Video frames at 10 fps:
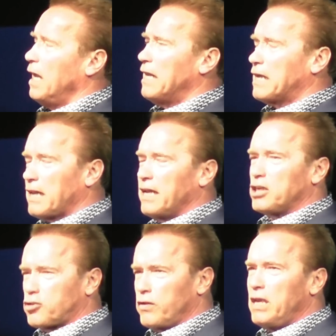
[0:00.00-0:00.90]
and a
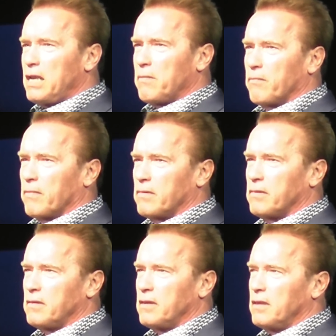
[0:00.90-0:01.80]
clear dream,
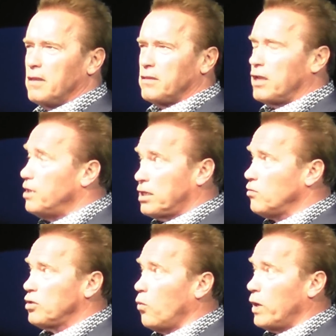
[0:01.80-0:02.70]
then you
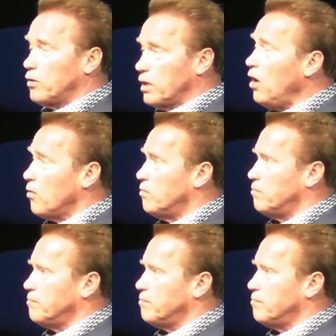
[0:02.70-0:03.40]
don't know where to go.